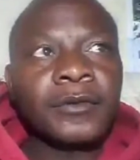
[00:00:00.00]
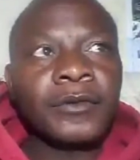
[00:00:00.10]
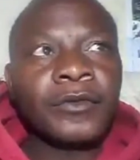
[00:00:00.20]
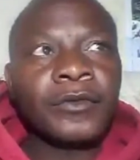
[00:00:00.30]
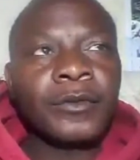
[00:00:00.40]

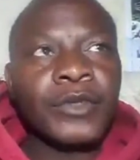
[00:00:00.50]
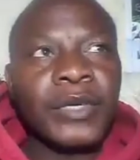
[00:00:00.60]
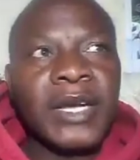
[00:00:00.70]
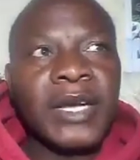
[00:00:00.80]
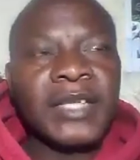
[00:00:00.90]

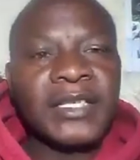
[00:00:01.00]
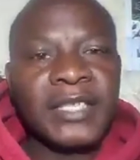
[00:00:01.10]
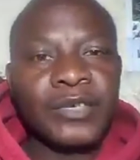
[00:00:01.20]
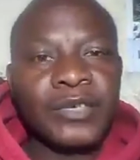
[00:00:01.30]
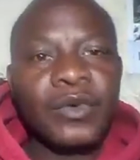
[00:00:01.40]
Zimbozogara, that's
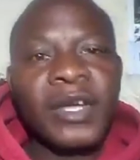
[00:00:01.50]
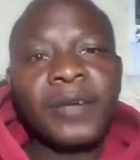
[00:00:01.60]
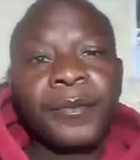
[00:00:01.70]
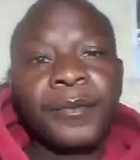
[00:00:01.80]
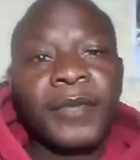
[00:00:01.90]
Okwana,
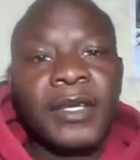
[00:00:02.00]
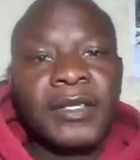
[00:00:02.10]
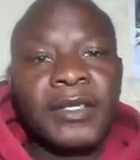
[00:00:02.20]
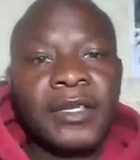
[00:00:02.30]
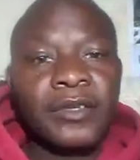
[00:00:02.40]

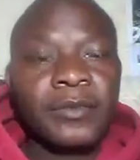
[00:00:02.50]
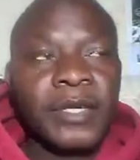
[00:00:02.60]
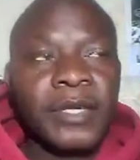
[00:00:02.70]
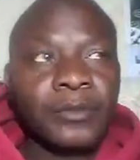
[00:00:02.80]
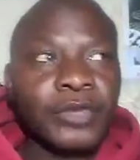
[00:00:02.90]
Sanyaso
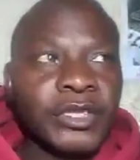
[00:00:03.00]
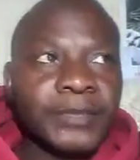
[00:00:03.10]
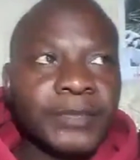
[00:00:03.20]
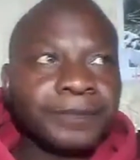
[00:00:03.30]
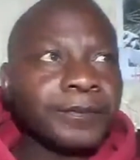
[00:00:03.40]
Miramushi,
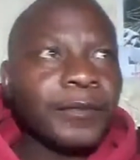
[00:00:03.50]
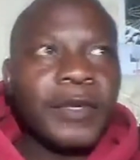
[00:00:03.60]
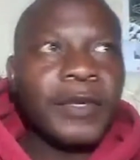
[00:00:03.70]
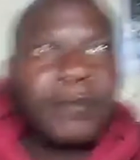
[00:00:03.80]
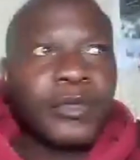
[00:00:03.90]

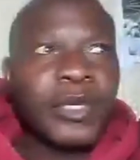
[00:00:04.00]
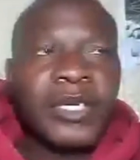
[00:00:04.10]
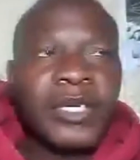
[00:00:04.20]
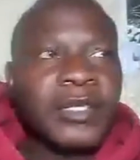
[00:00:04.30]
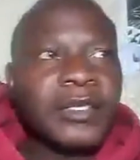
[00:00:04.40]
my
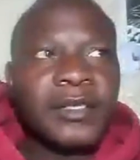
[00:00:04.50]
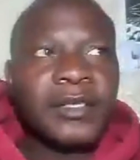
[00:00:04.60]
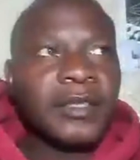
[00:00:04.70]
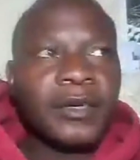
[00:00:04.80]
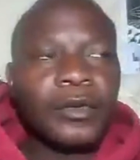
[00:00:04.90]
toilets,
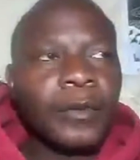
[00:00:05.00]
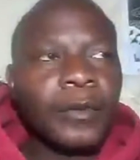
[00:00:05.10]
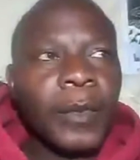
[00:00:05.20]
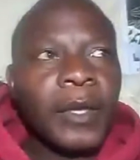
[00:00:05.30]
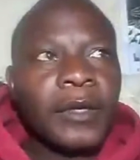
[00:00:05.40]
you know.
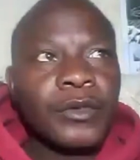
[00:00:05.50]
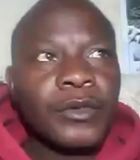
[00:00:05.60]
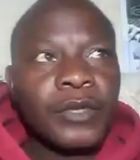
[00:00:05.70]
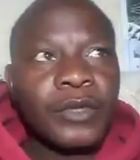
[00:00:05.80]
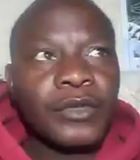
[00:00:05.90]
So
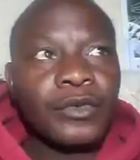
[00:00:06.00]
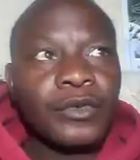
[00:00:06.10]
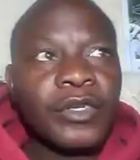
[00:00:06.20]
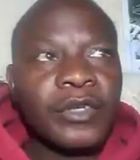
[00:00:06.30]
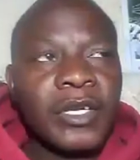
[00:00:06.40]
they were not
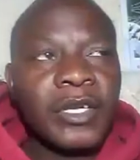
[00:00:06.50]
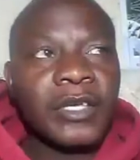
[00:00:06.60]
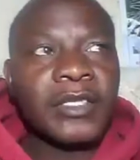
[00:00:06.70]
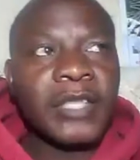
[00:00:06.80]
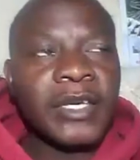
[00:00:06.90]

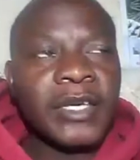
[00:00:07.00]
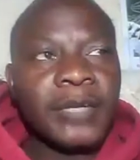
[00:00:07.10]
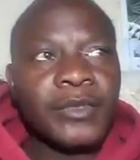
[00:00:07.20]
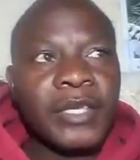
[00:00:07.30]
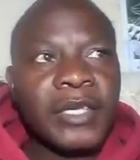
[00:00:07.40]
exactly up to
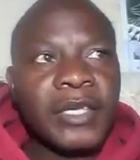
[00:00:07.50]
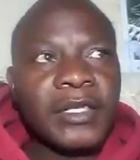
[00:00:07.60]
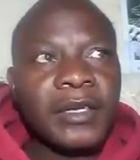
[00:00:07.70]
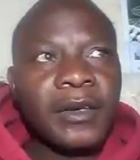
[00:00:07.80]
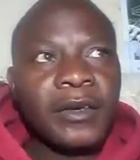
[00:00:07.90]
standard.
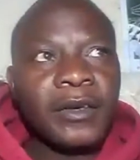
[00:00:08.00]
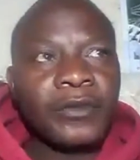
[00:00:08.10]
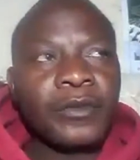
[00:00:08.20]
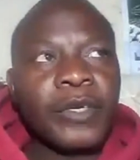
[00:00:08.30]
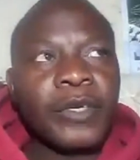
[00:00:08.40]

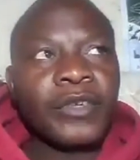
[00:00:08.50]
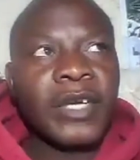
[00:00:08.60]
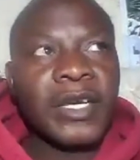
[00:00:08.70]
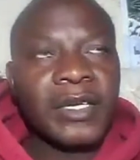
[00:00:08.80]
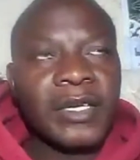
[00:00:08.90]
Jumboyacho and
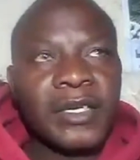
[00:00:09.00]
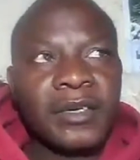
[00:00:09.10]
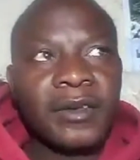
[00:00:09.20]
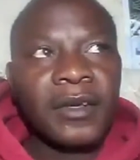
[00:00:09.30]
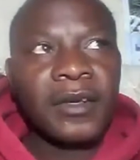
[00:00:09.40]
Garidik.
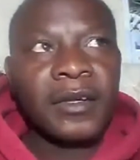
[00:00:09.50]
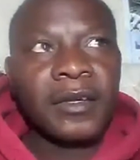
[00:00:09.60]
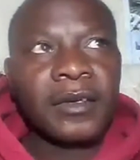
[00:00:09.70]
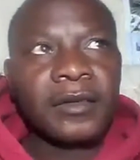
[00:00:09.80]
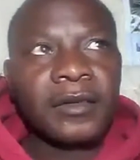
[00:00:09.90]

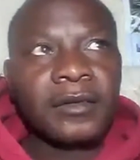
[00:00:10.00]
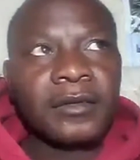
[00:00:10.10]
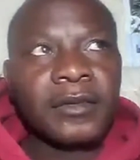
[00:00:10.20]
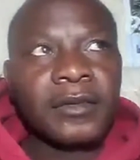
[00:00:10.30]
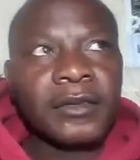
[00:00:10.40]
And
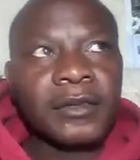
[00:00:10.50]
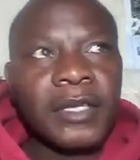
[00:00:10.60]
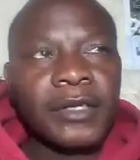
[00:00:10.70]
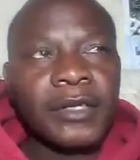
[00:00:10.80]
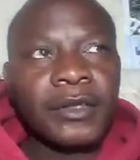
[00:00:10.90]

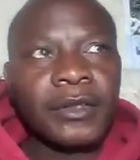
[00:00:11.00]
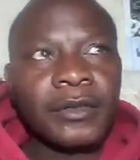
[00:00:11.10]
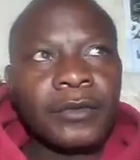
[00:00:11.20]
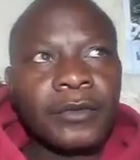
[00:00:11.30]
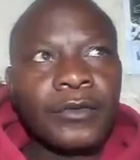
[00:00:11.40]
like
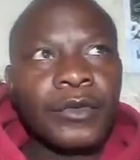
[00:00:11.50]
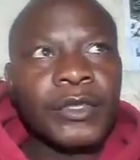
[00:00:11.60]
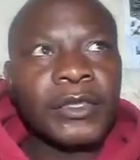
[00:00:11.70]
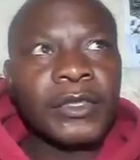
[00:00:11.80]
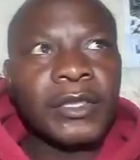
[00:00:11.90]
of
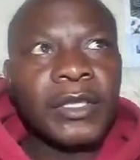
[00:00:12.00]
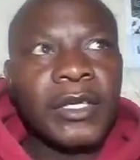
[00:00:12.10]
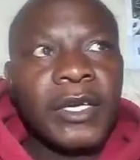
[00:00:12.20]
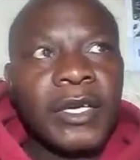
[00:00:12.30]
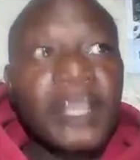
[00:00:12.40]
course
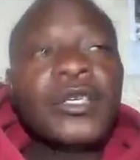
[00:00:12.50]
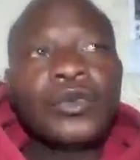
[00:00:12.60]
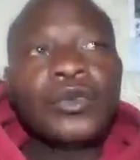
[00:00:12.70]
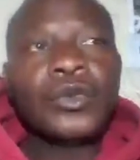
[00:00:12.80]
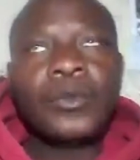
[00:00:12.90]

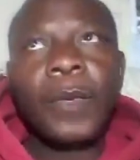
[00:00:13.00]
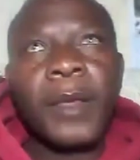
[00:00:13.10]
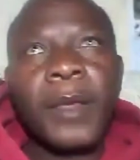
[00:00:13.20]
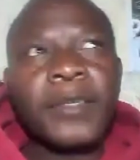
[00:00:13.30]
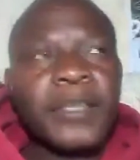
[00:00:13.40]
Isusu, I
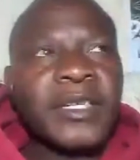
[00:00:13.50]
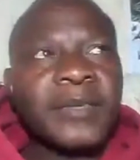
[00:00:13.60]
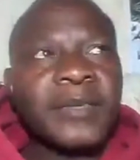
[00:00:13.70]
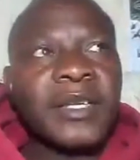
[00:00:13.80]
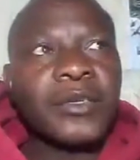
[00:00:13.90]
mean same
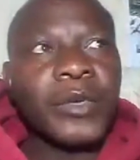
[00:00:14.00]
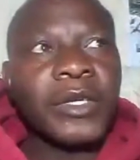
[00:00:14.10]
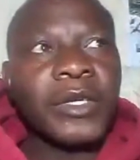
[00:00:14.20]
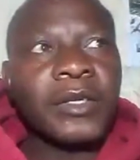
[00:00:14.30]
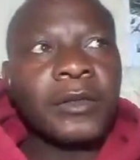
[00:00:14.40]
table and
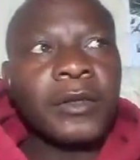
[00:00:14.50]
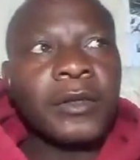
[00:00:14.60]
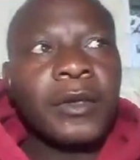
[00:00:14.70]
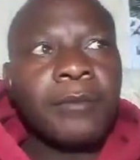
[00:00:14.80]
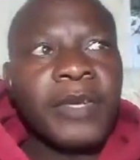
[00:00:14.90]
we
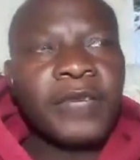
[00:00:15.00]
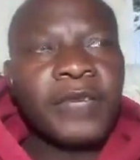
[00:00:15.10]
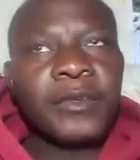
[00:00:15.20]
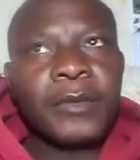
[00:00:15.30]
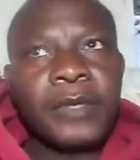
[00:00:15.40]
benefited